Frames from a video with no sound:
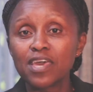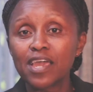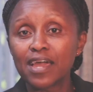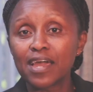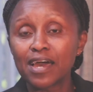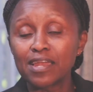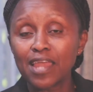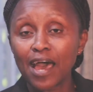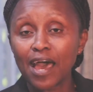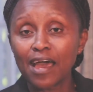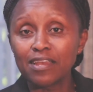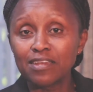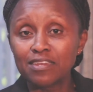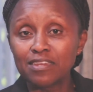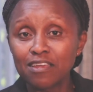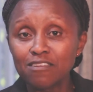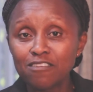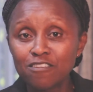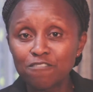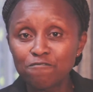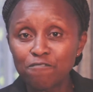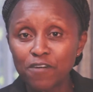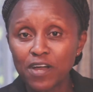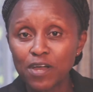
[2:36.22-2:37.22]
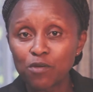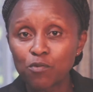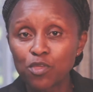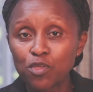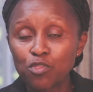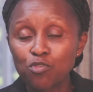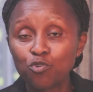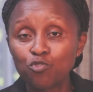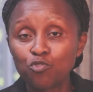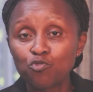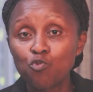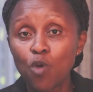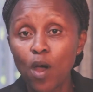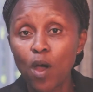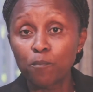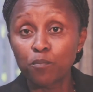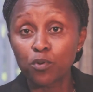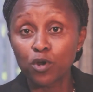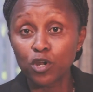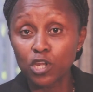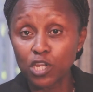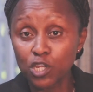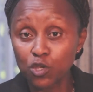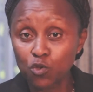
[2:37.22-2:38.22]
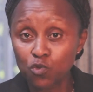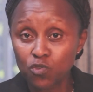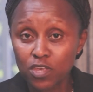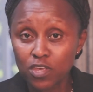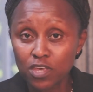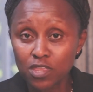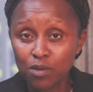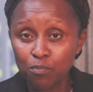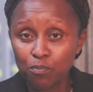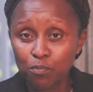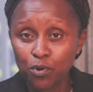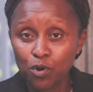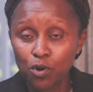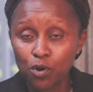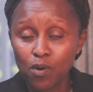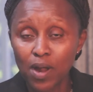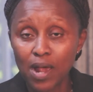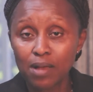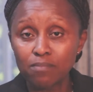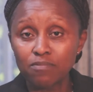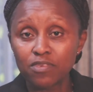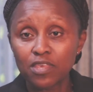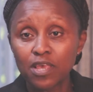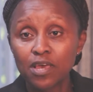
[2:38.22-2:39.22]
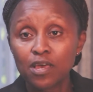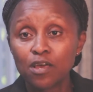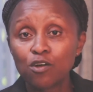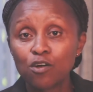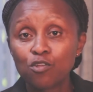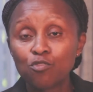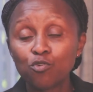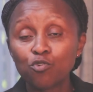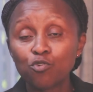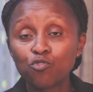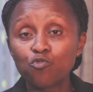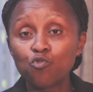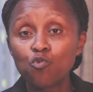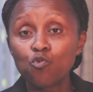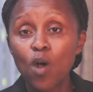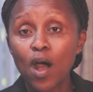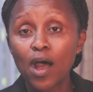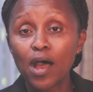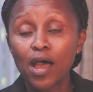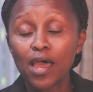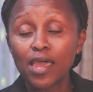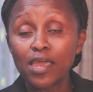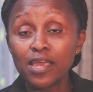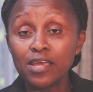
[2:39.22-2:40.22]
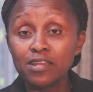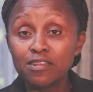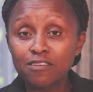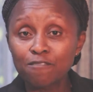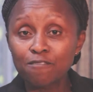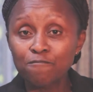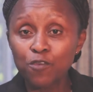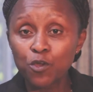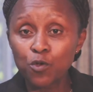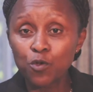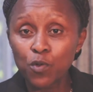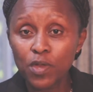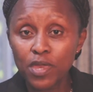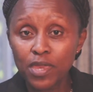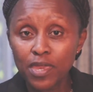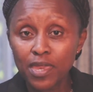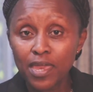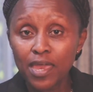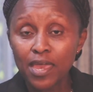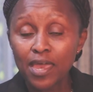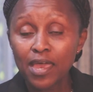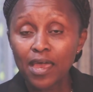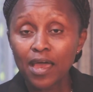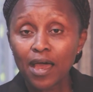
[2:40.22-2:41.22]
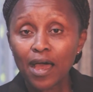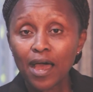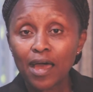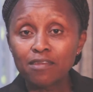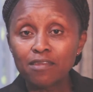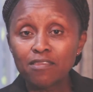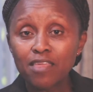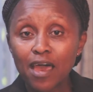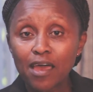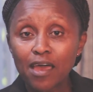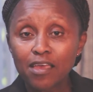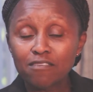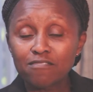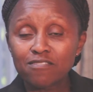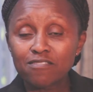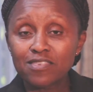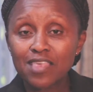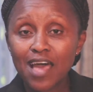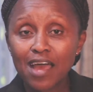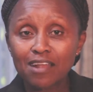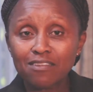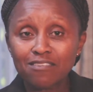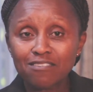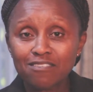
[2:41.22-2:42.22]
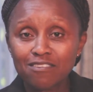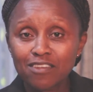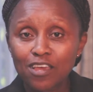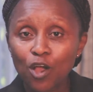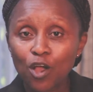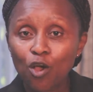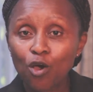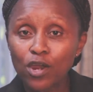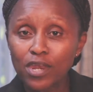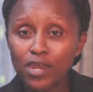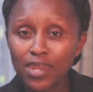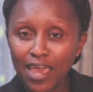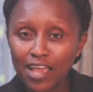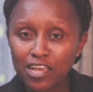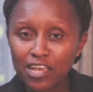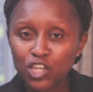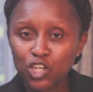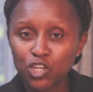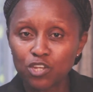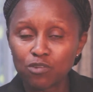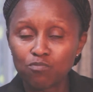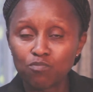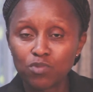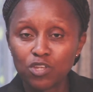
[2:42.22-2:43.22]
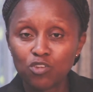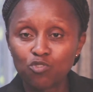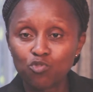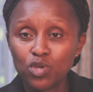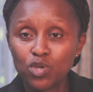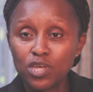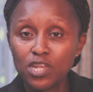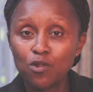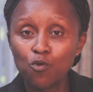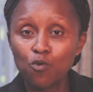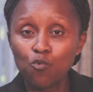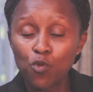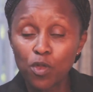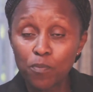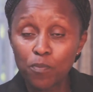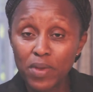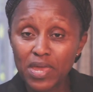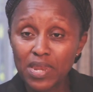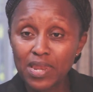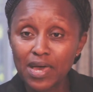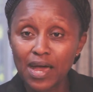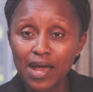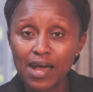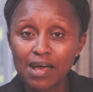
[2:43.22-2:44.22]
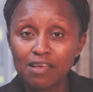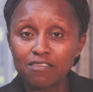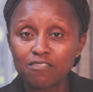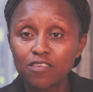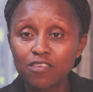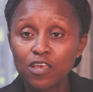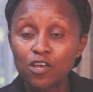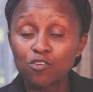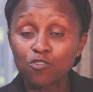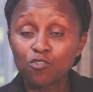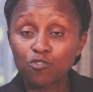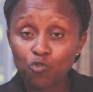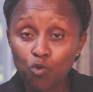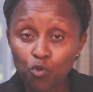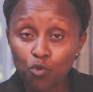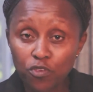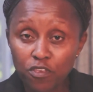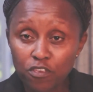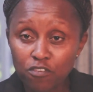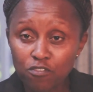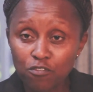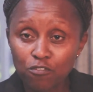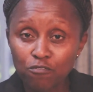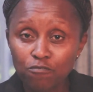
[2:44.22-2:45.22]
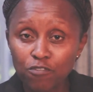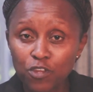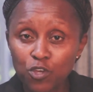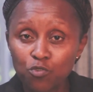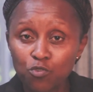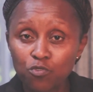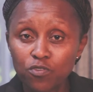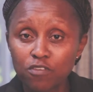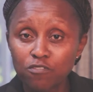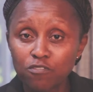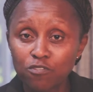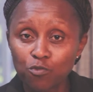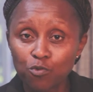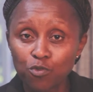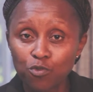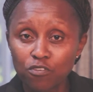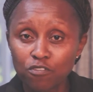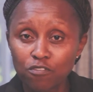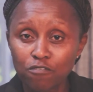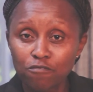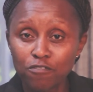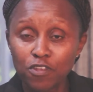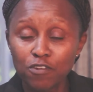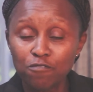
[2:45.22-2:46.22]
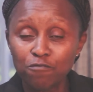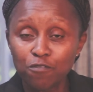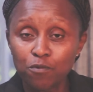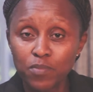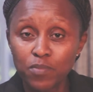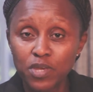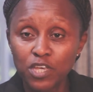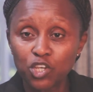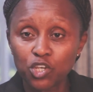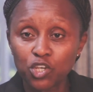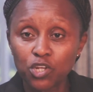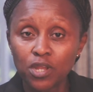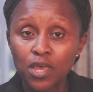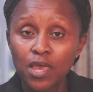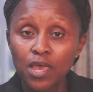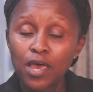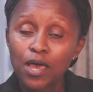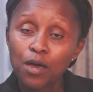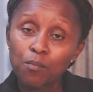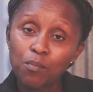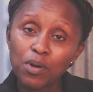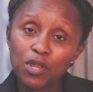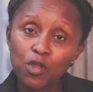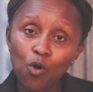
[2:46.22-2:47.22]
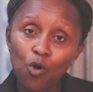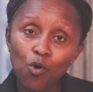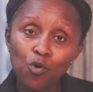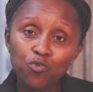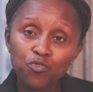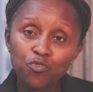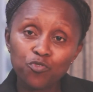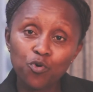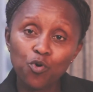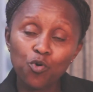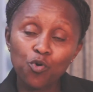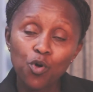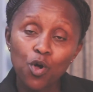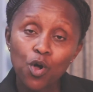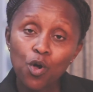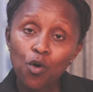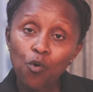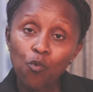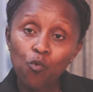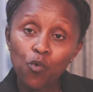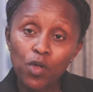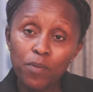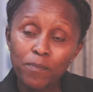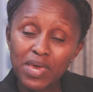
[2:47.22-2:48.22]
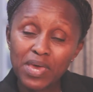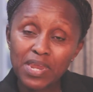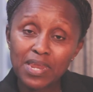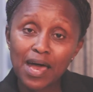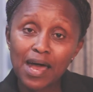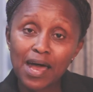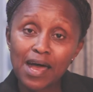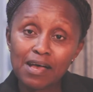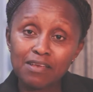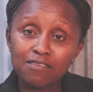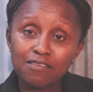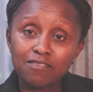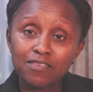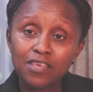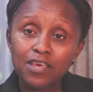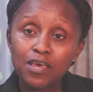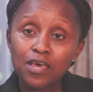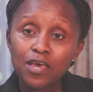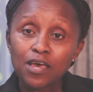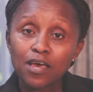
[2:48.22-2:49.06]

they can identify with those who are producing the programs, those who are interviewing, and there is that connection between women as sources of news and sources of information, but also women as